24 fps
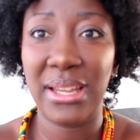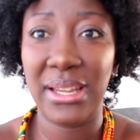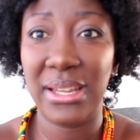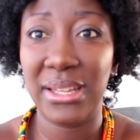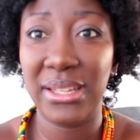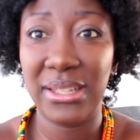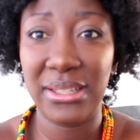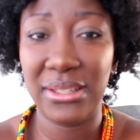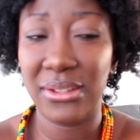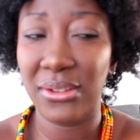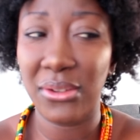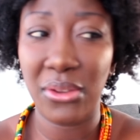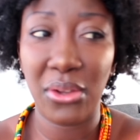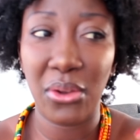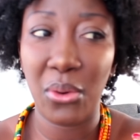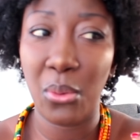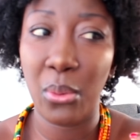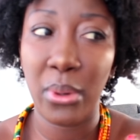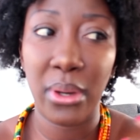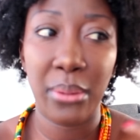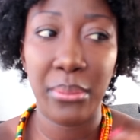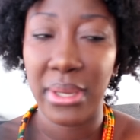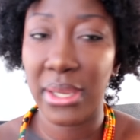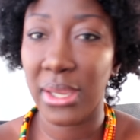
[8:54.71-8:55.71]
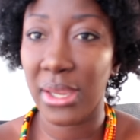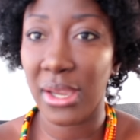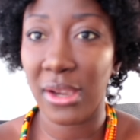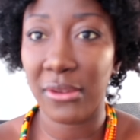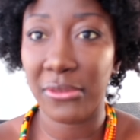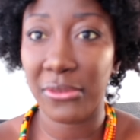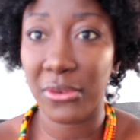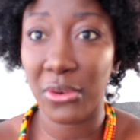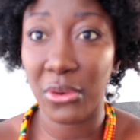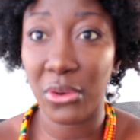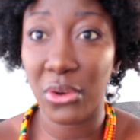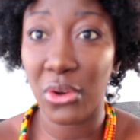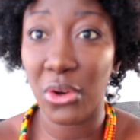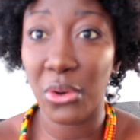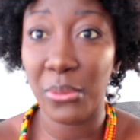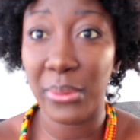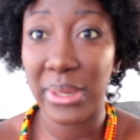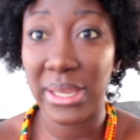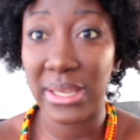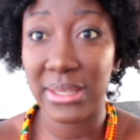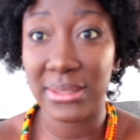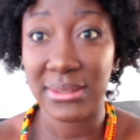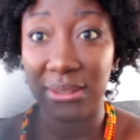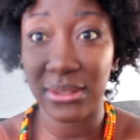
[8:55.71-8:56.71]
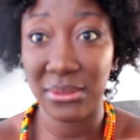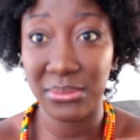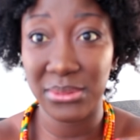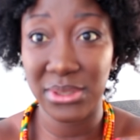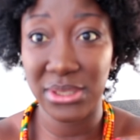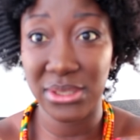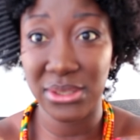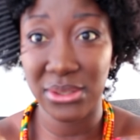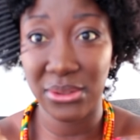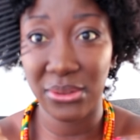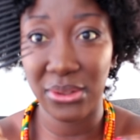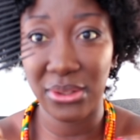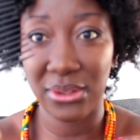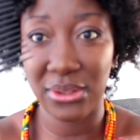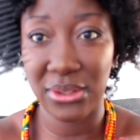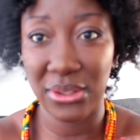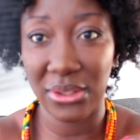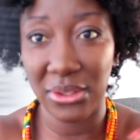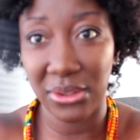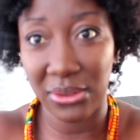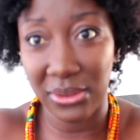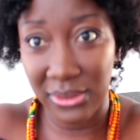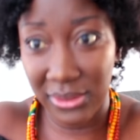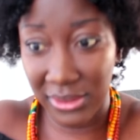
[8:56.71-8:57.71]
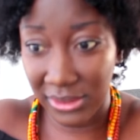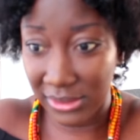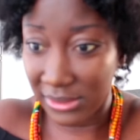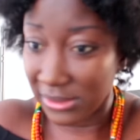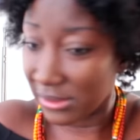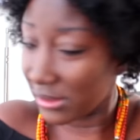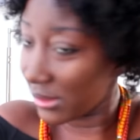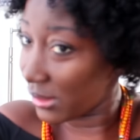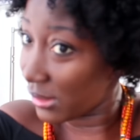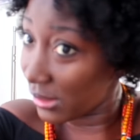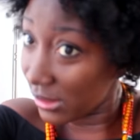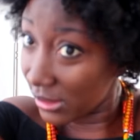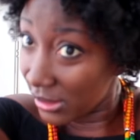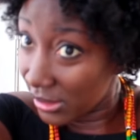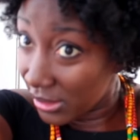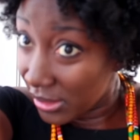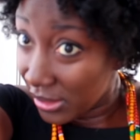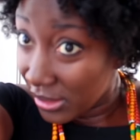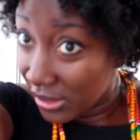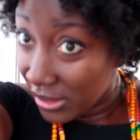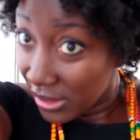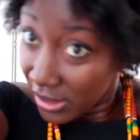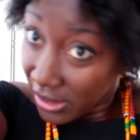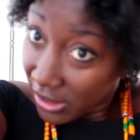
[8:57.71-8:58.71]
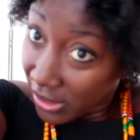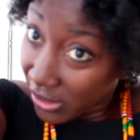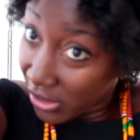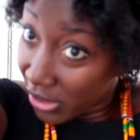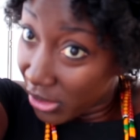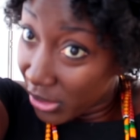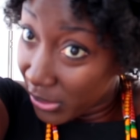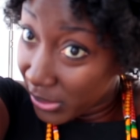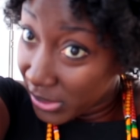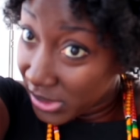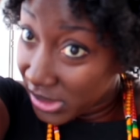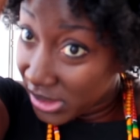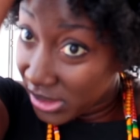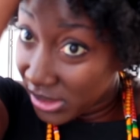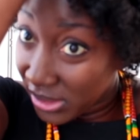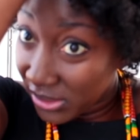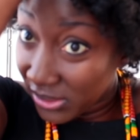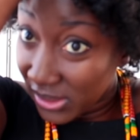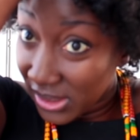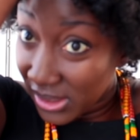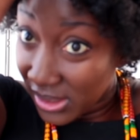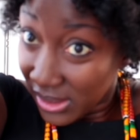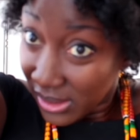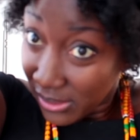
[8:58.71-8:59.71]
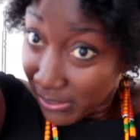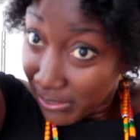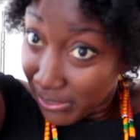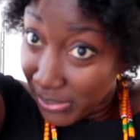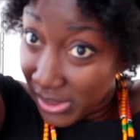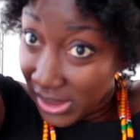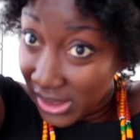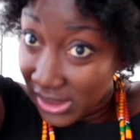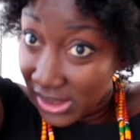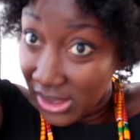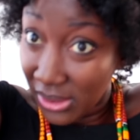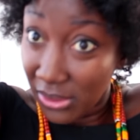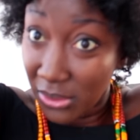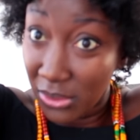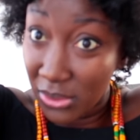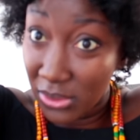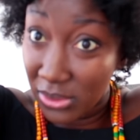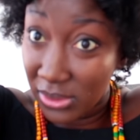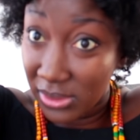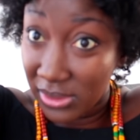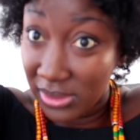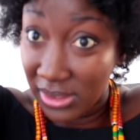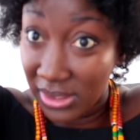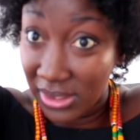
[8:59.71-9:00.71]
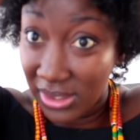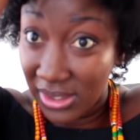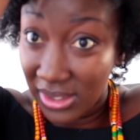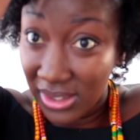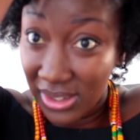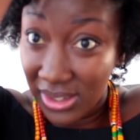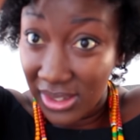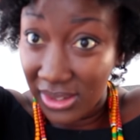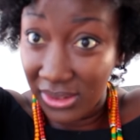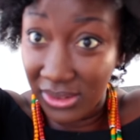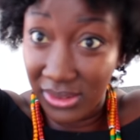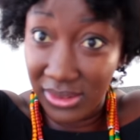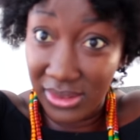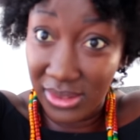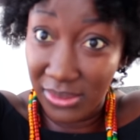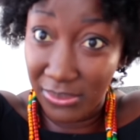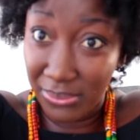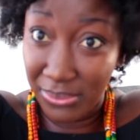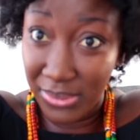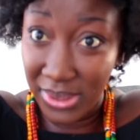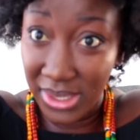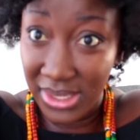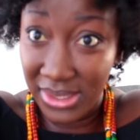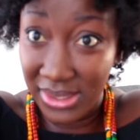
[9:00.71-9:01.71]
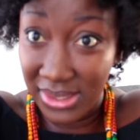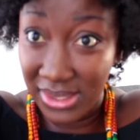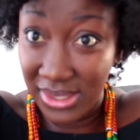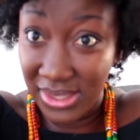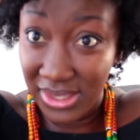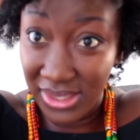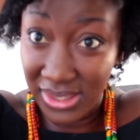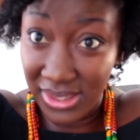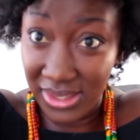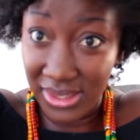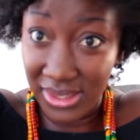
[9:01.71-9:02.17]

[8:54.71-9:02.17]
I don't know where my afro comb is, so I'm just going to use this comb to pick the roots out a bit